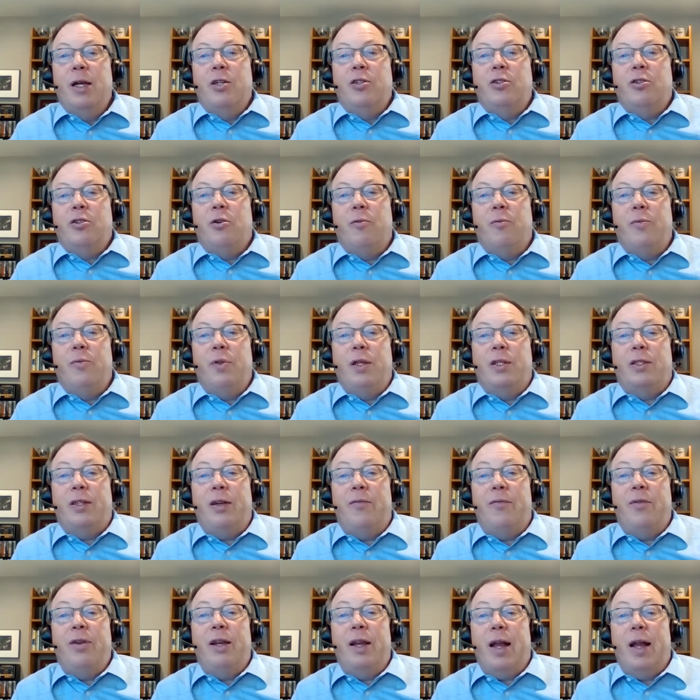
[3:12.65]
So the
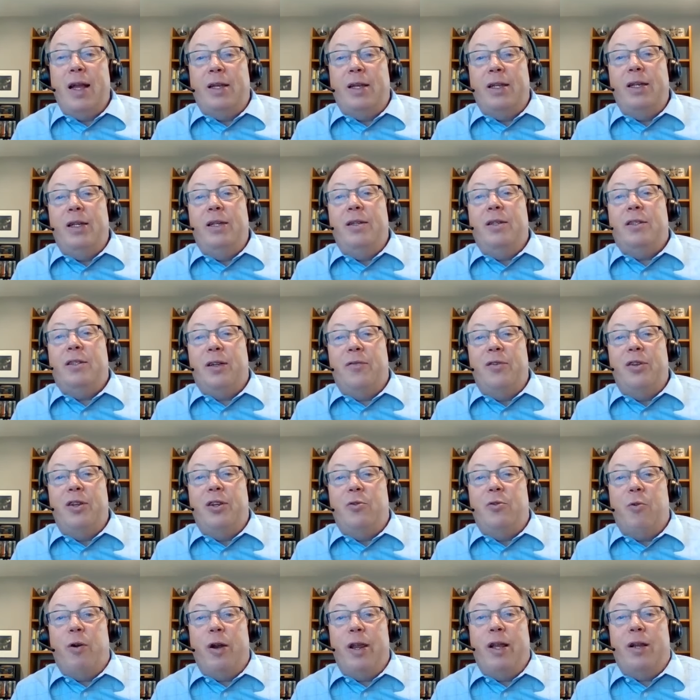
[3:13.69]
7019 and
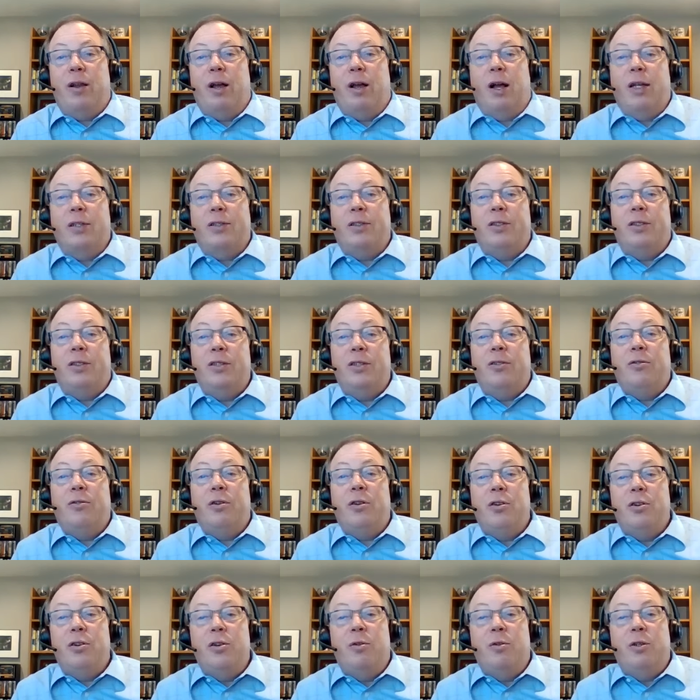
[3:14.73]
7020 clauses, these are
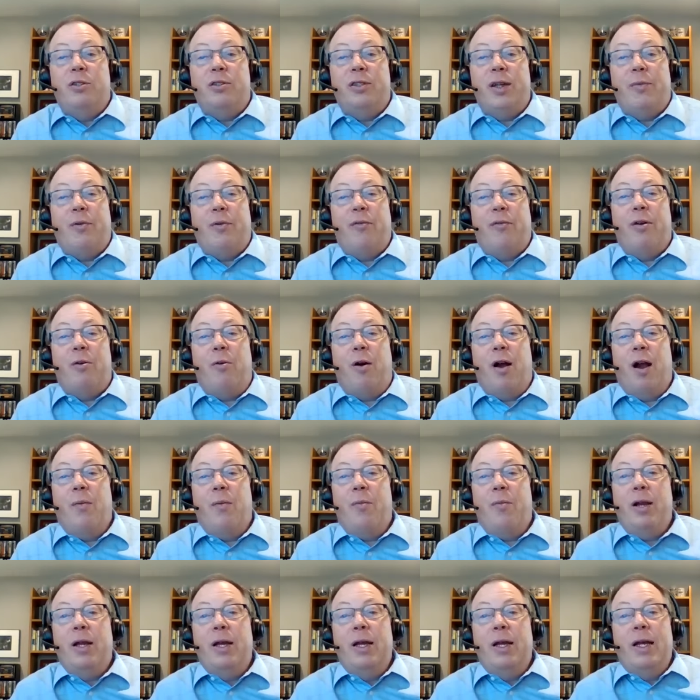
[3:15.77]
a new and separate
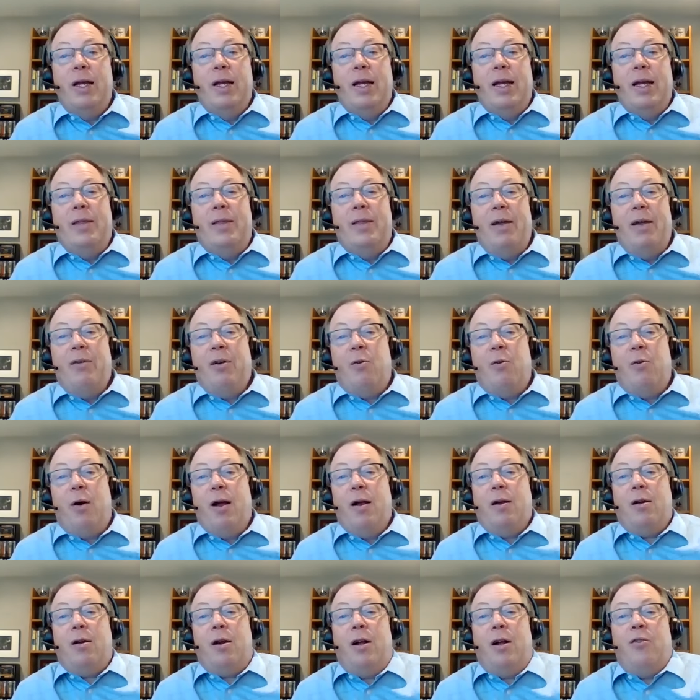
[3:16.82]
requirement, and they
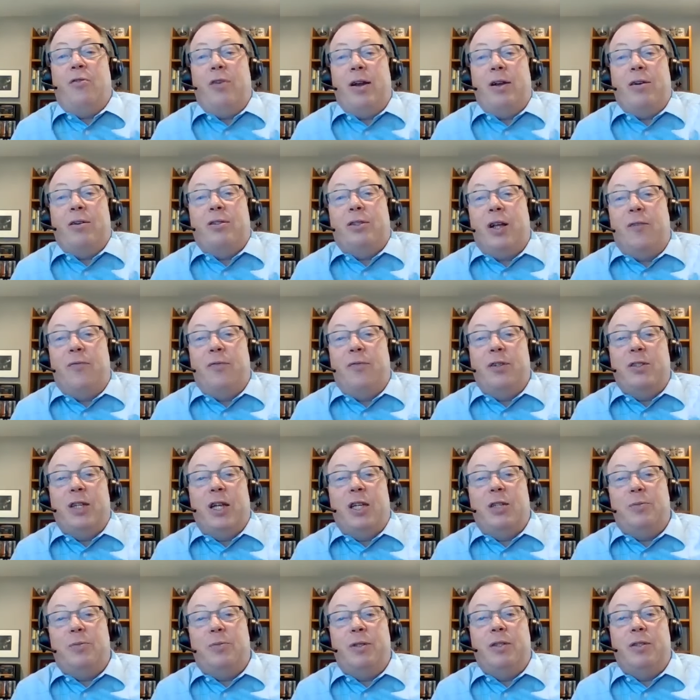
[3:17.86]
require contractor
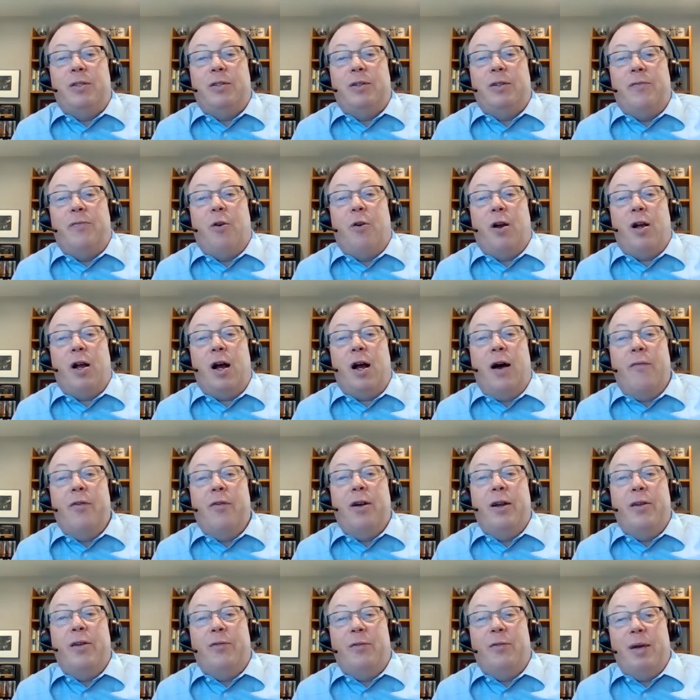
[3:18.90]
self-assessments for
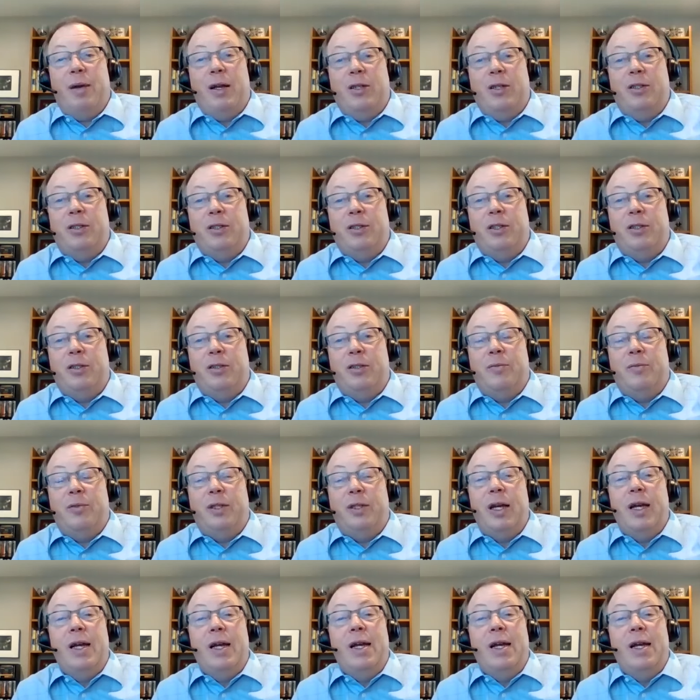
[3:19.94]
covered information systems,